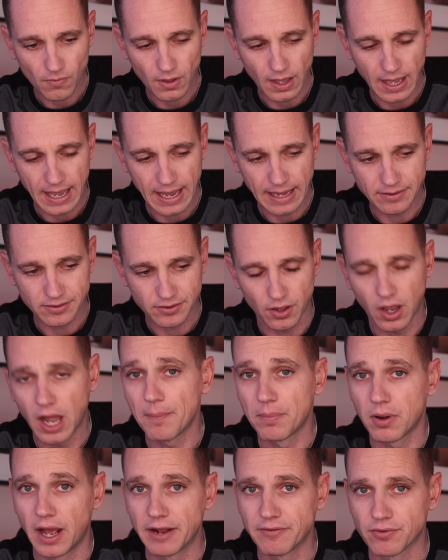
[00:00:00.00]
And so I
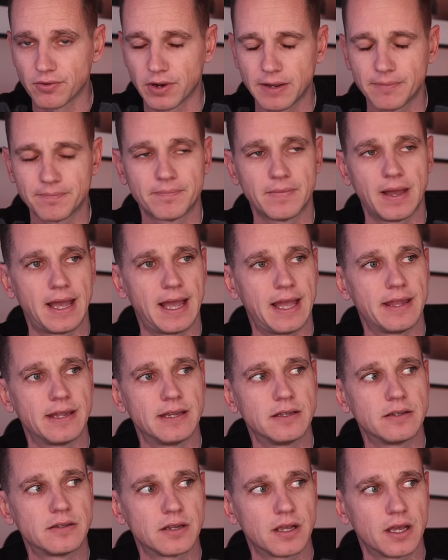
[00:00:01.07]
applied for it,
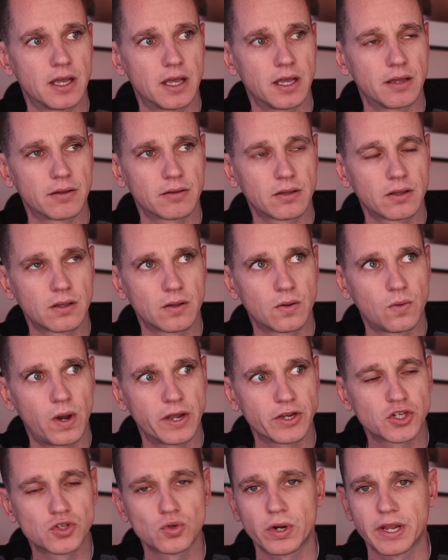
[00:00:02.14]
and
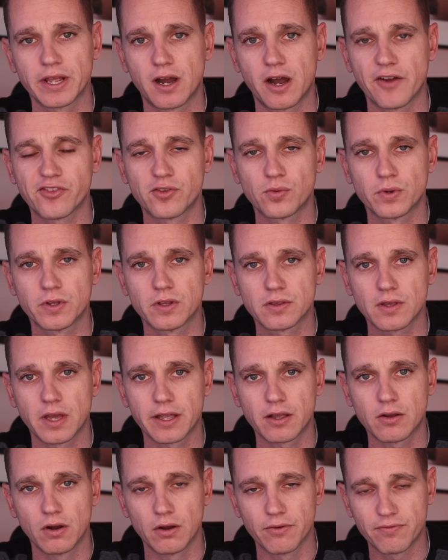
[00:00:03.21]
quite shortly afterwards, I
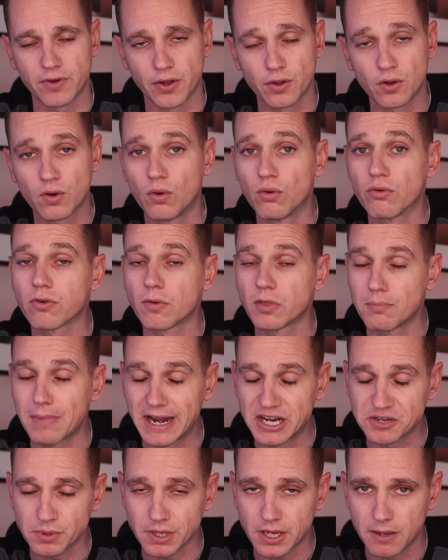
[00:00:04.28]
got a phone call from the
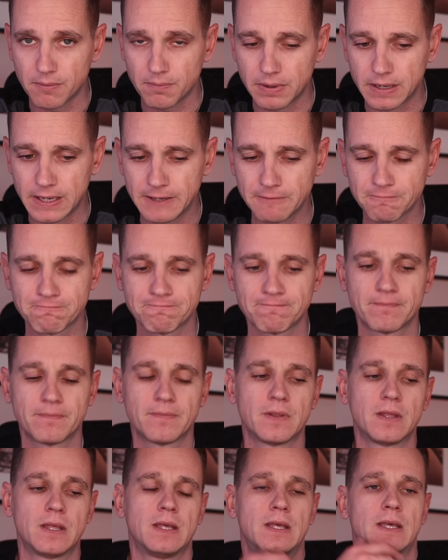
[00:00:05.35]
management company.
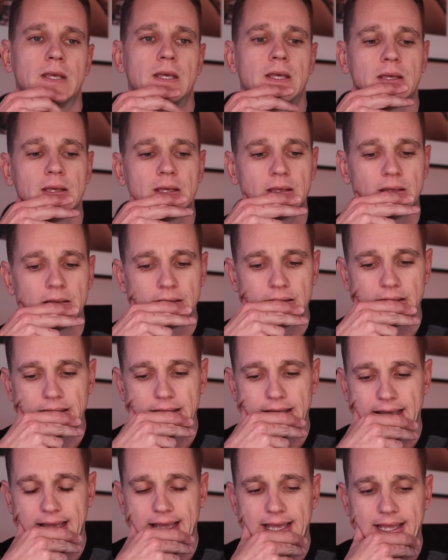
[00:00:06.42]

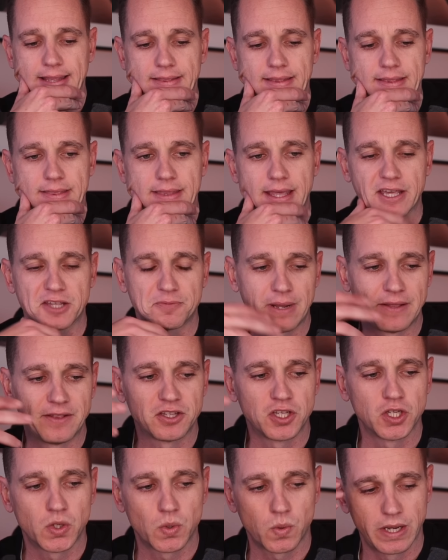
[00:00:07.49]
And they explained the
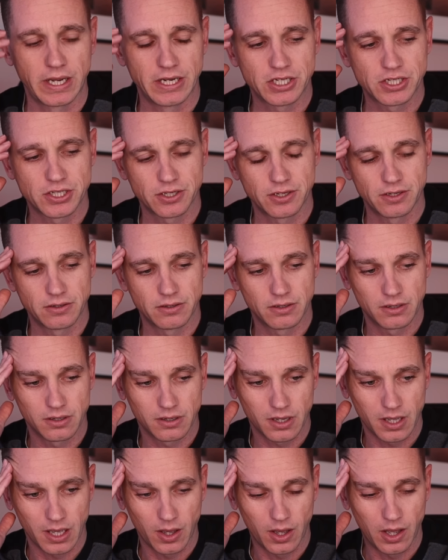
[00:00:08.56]
situation.
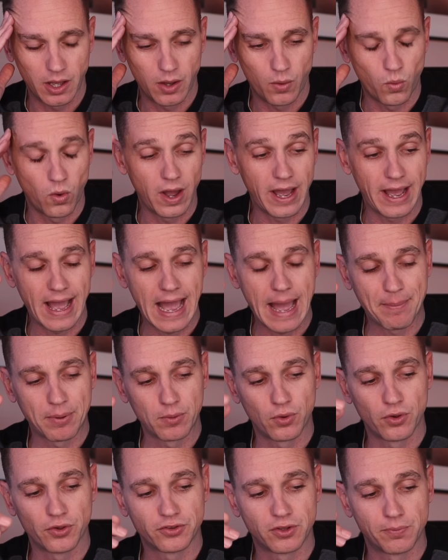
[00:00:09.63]
What
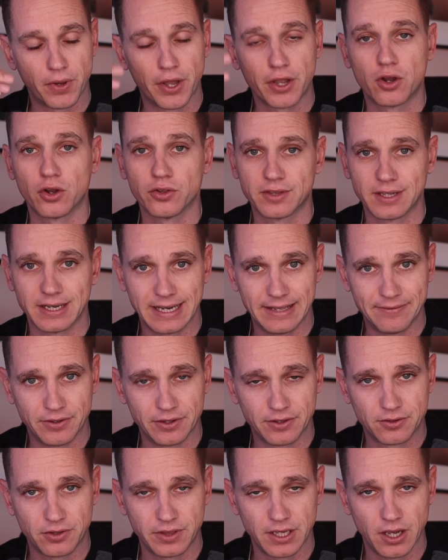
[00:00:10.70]
happened was the boat got
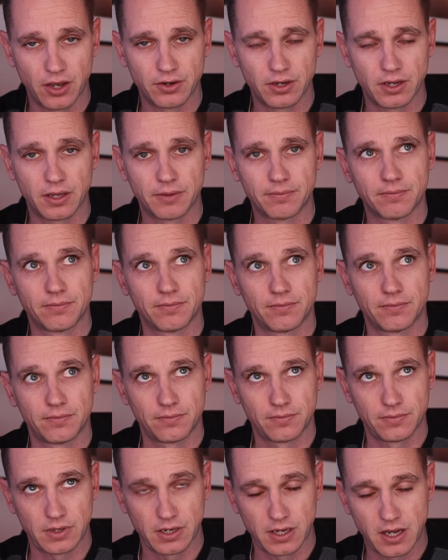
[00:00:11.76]
delivered to the owner
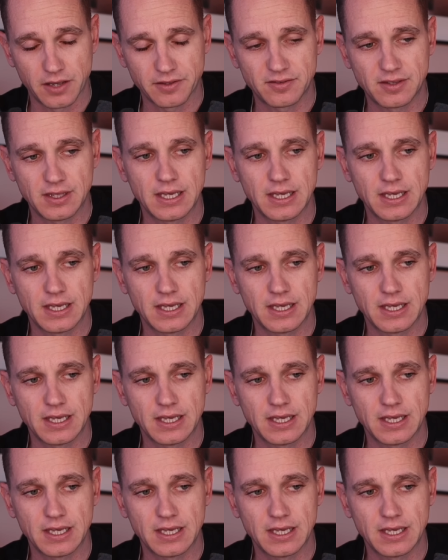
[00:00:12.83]
last